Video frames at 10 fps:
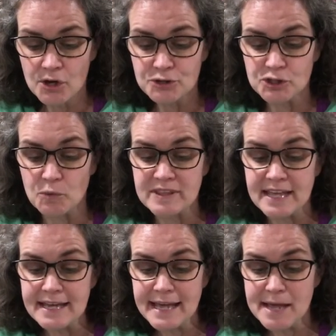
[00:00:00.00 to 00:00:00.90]
So when
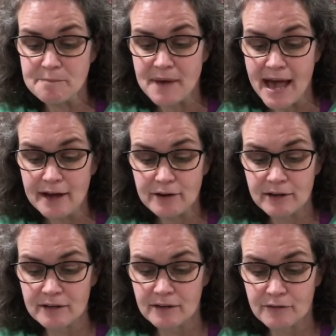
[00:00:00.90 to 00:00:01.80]
they came
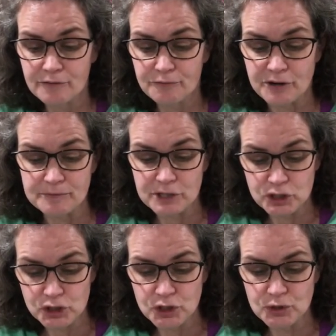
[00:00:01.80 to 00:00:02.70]
back from the
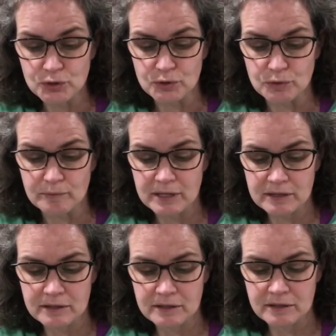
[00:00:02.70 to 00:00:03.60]
tomb, let's
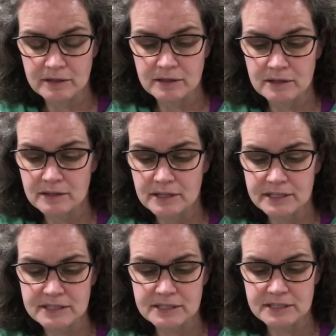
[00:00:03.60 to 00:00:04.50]

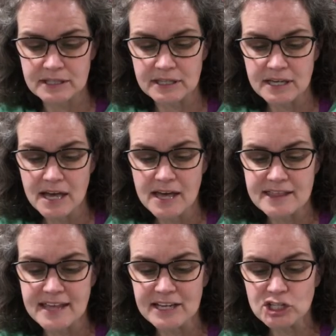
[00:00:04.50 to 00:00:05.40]
see,
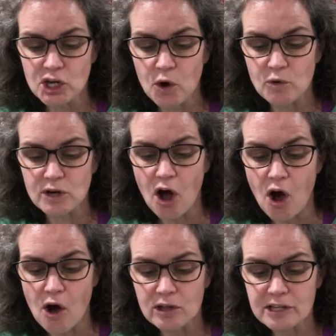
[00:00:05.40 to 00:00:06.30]
they told
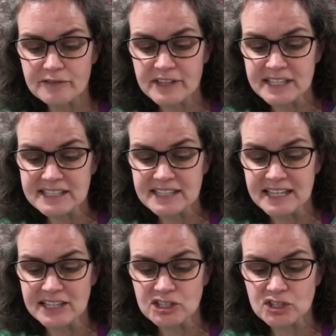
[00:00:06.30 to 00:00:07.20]
all of these
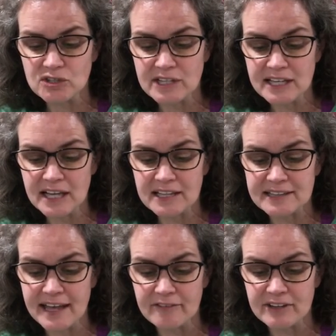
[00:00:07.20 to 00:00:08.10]
things to the
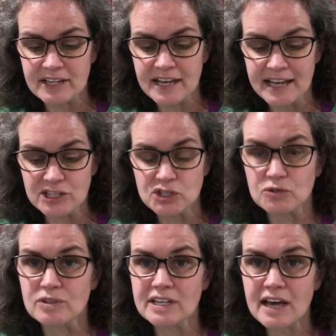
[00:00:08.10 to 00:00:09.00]
11 and
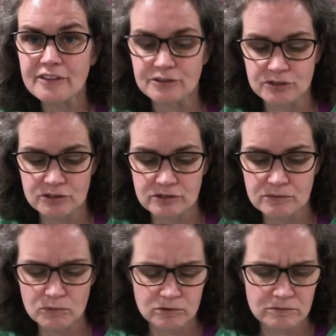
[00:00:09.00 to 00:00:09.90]
to the others.
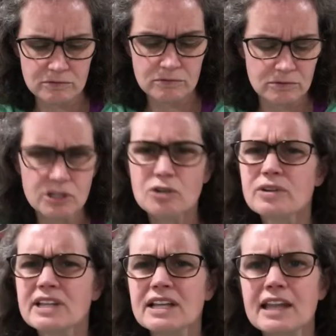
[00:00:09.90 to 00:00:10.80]
Well, who
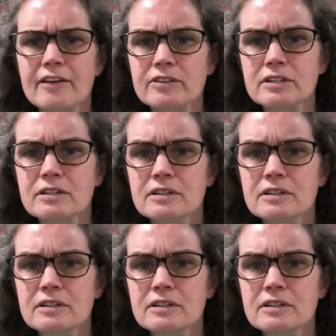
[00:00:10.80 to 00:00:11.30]
are the 11?